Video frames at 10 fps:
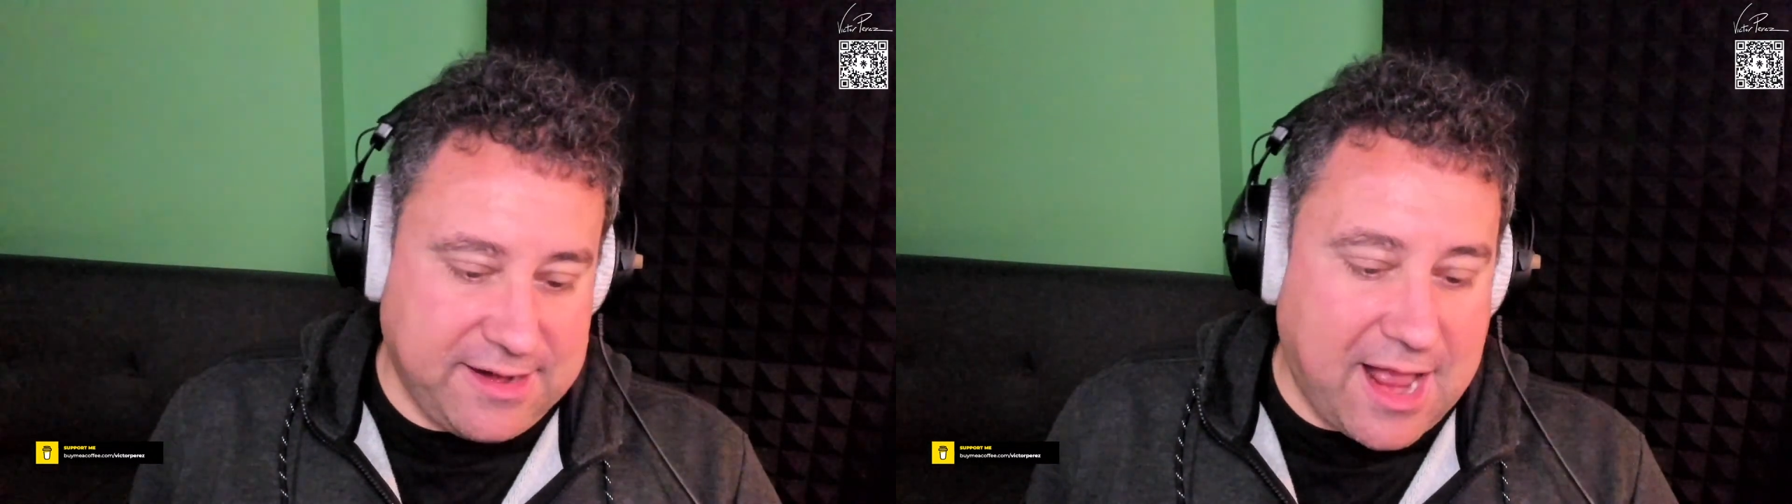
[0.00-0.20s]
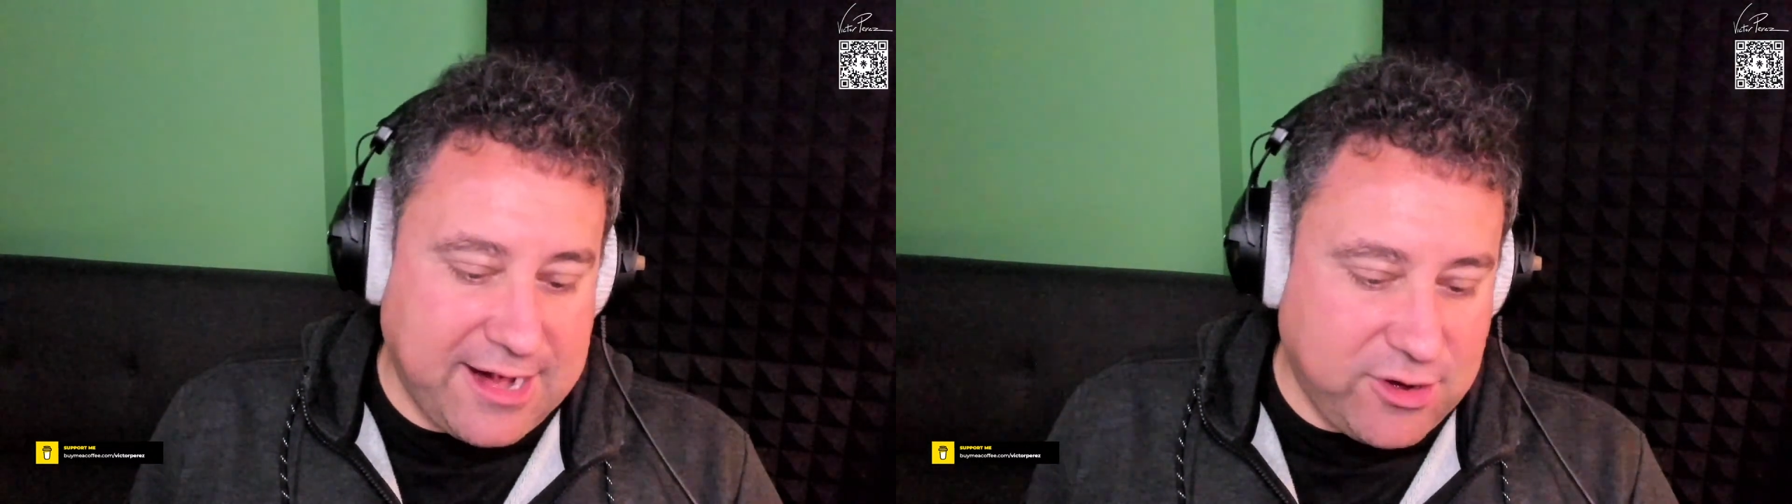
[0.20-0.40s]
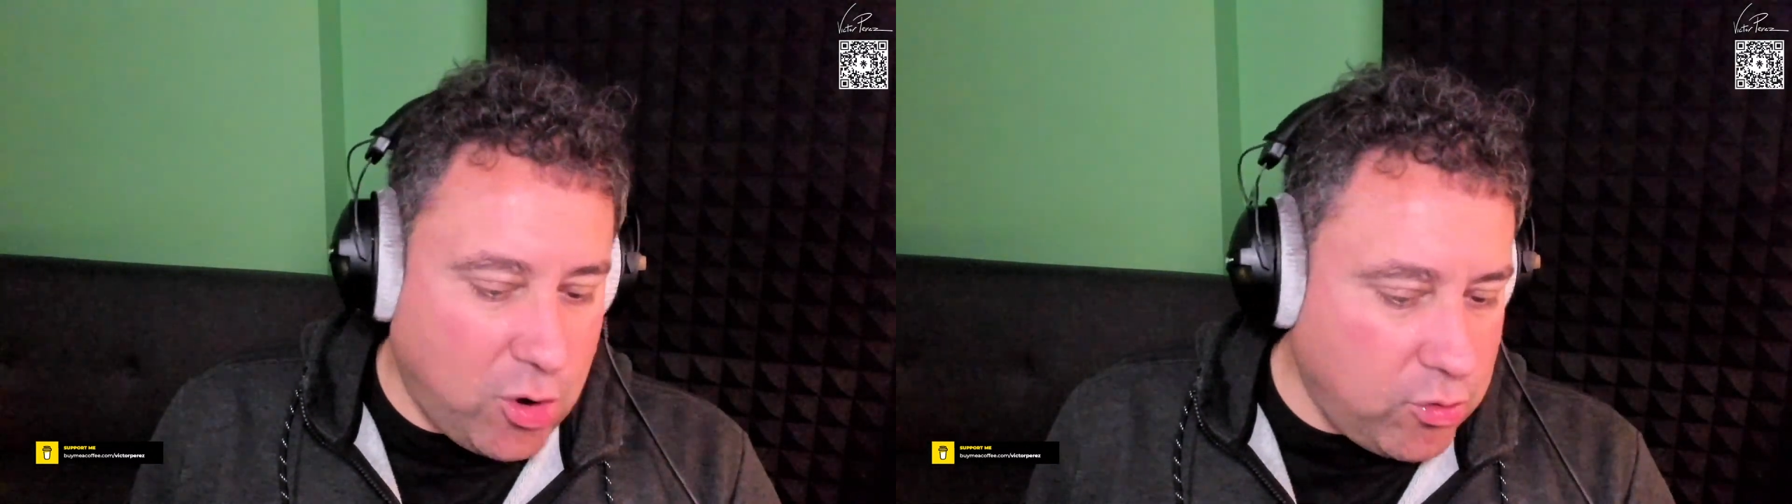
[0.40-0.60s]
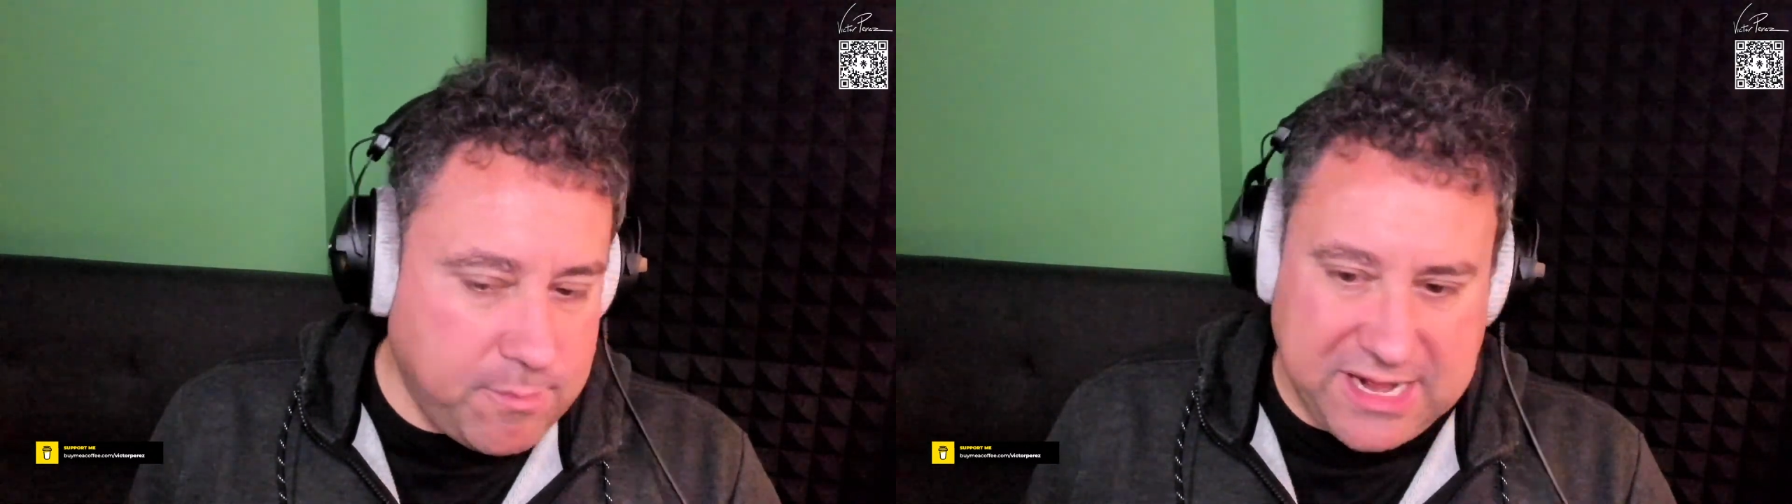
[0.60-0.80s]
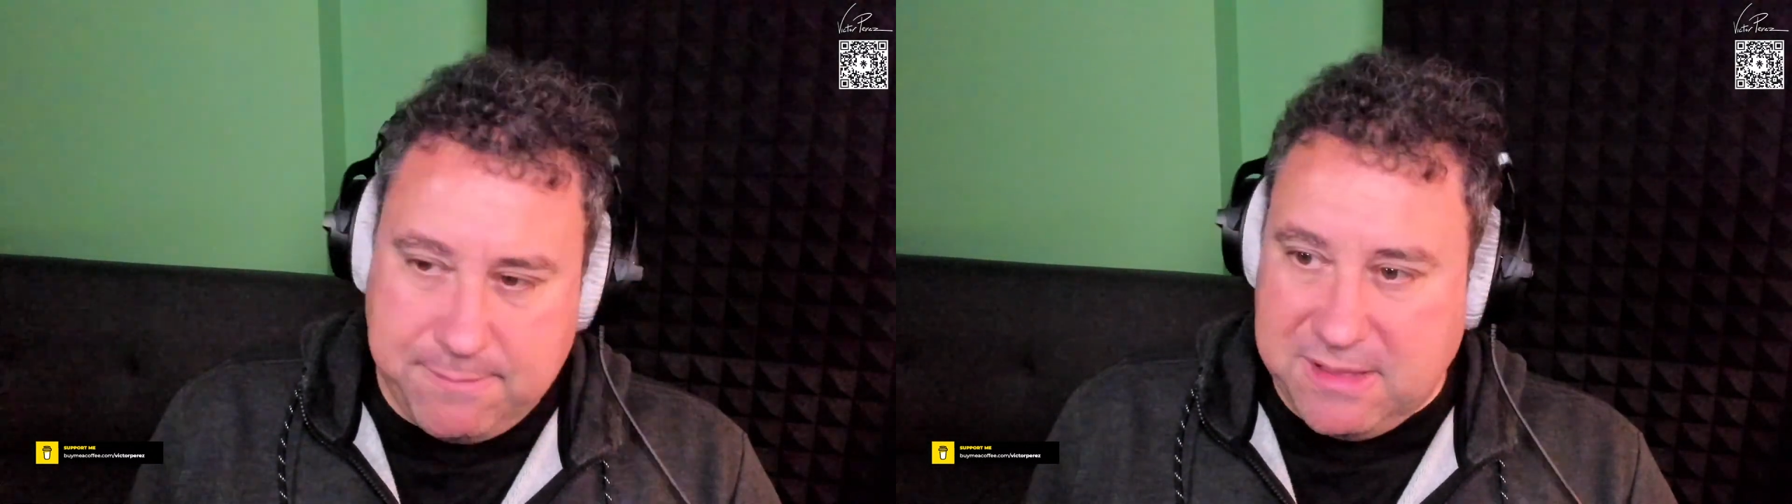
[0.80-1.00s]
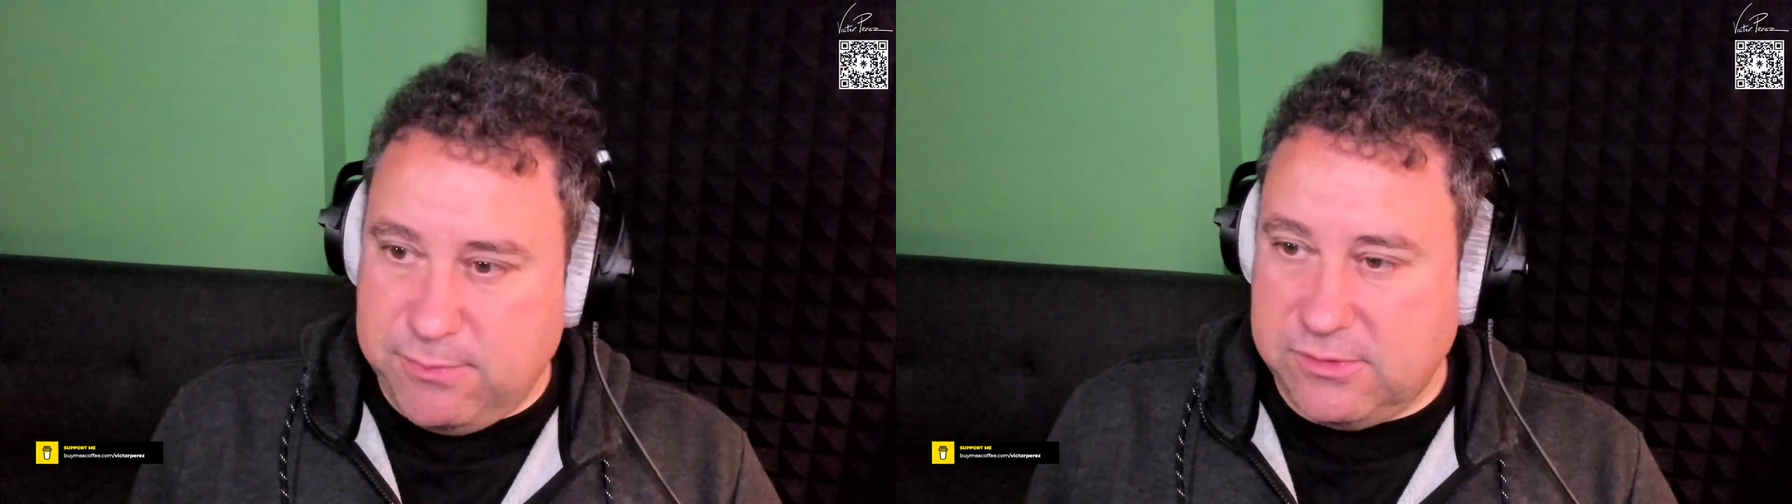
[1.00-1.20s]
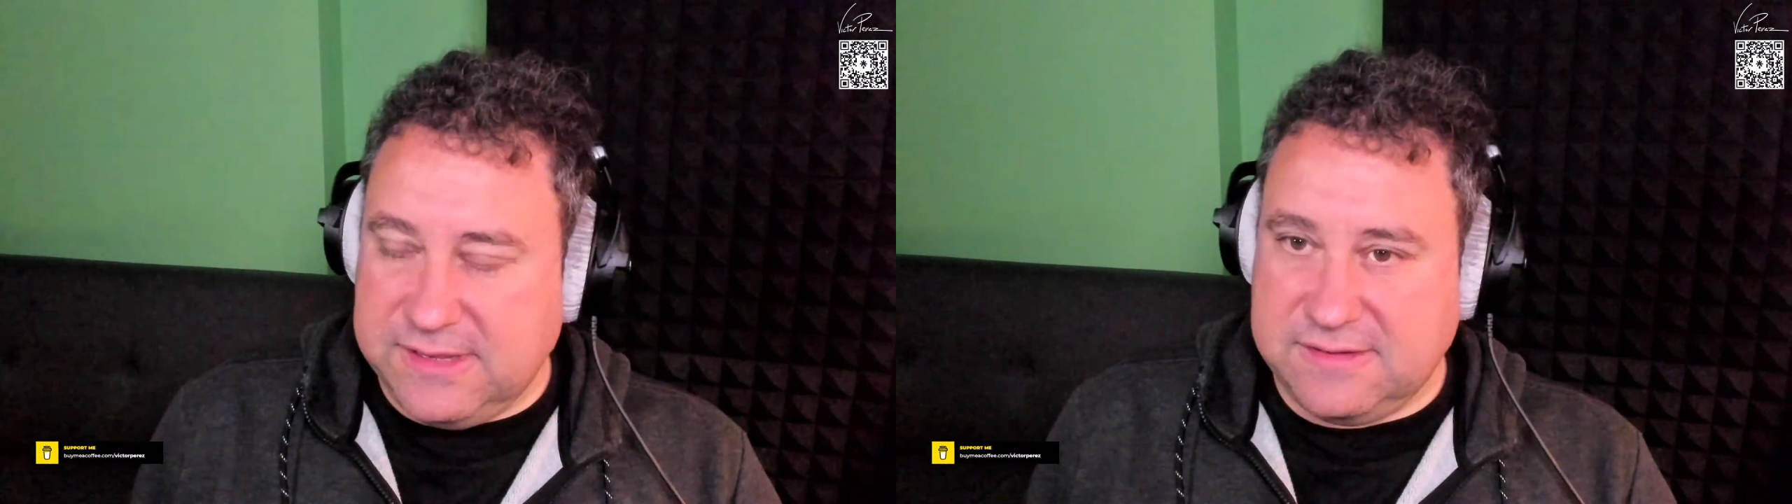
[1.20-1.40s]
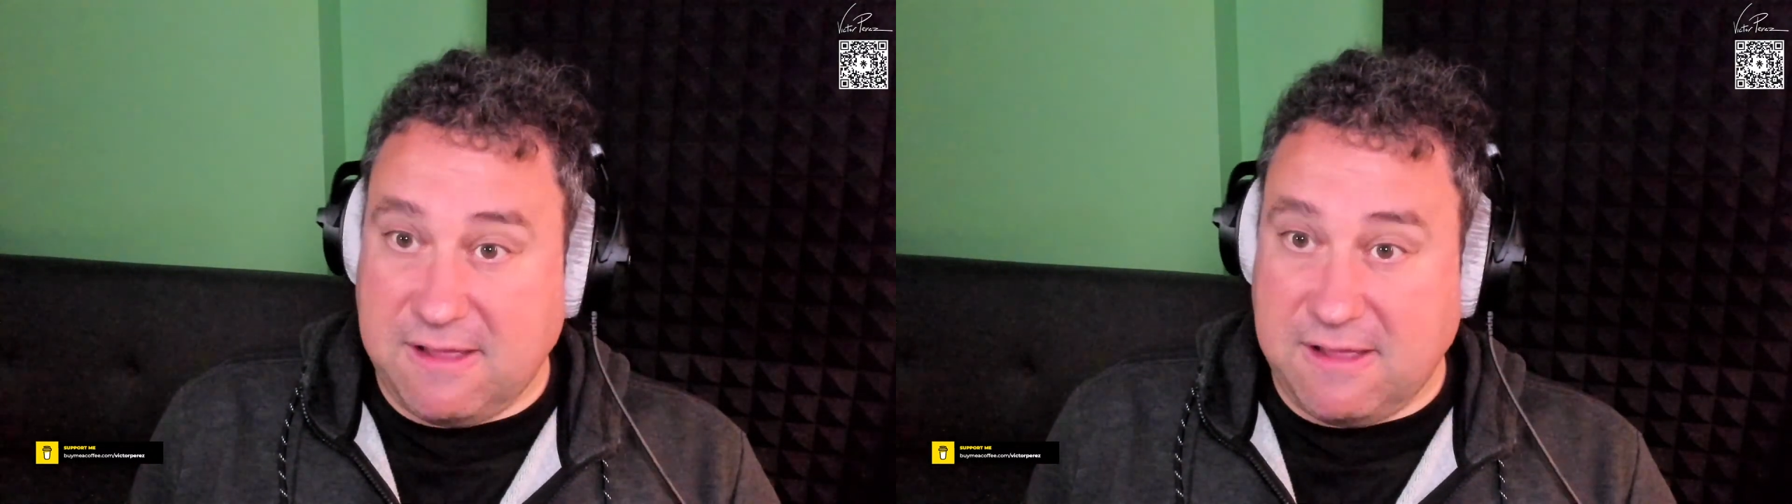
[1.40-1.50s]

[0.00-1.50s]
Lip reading: I know many people is